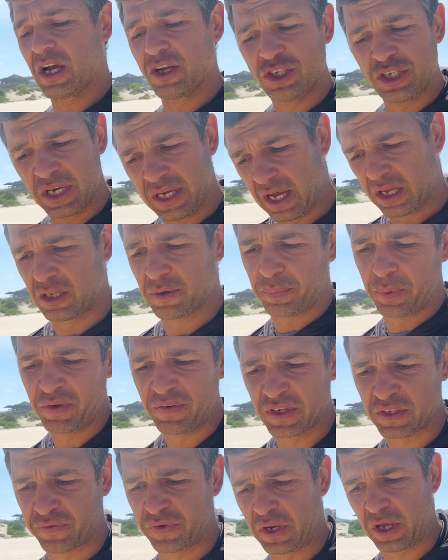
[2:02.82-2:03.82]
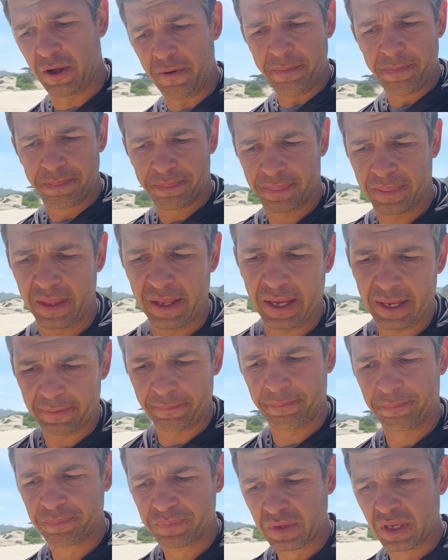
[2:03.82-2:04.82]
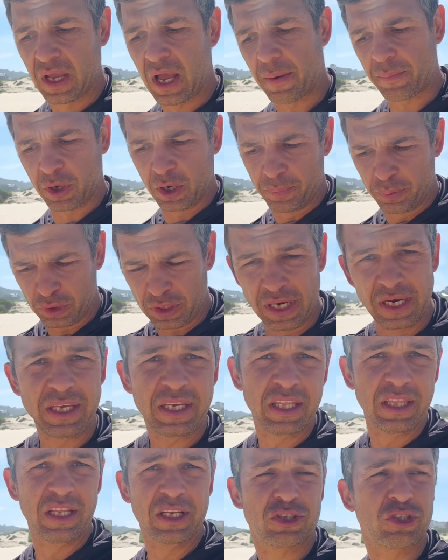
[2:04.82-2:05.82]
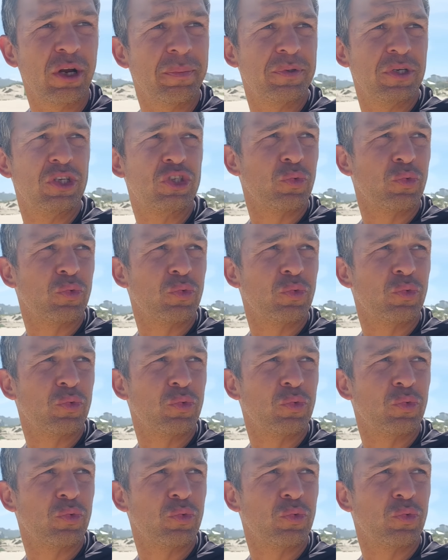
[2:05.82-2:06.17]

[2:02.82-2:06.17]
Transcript: previous video. I'm going to put the link in the description as well.